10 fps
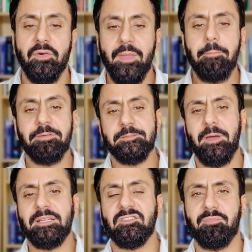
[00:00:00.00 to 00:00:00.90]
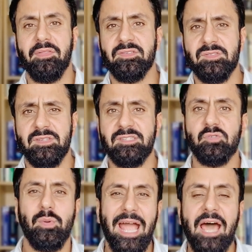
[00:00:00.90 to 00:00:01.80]
from that perspective, brothers and
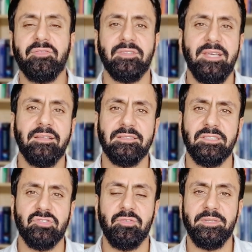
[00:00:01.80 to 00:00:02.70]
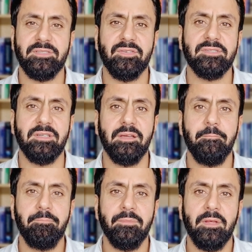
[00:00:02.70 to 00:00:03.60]
sisters, we have to take this extremely seriously.
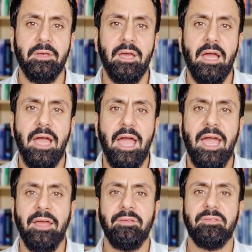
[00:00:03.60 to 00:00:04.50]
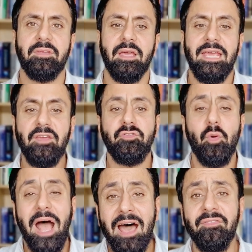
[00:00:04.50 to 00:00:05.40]
And if
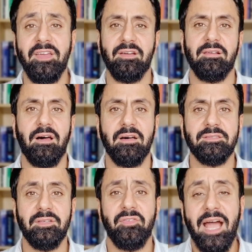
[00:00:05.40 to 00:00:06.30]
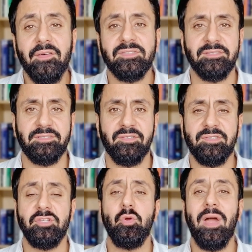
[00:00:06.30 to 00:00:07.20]
you have ikhlas, if you have
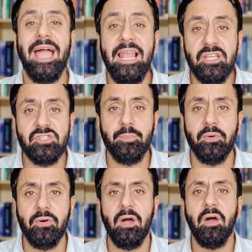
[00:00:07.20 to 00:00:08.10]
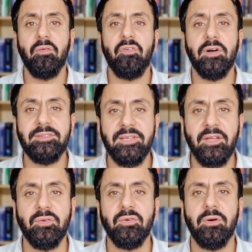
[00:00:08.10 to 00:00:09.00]
sincerity, you are eligible for
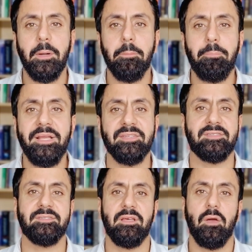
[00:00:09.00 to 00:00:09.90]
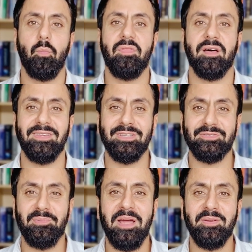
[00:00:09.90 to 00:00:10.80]
eternal bliss with Allah
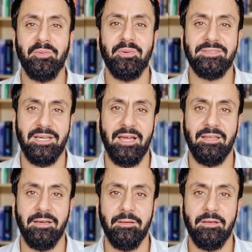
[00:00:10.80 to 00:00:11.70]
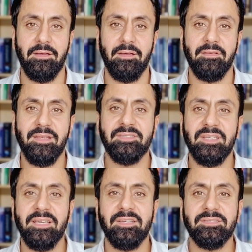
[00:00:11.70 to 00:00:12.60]
subhanahu wa ta'ala. This
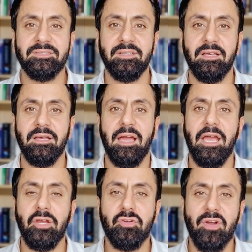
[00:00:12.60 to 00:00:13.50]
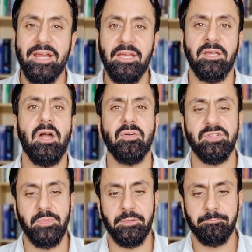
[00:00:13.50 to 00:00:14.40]
is a great
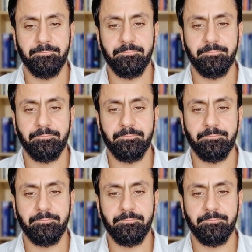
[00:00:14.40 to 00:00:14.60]
encouragement.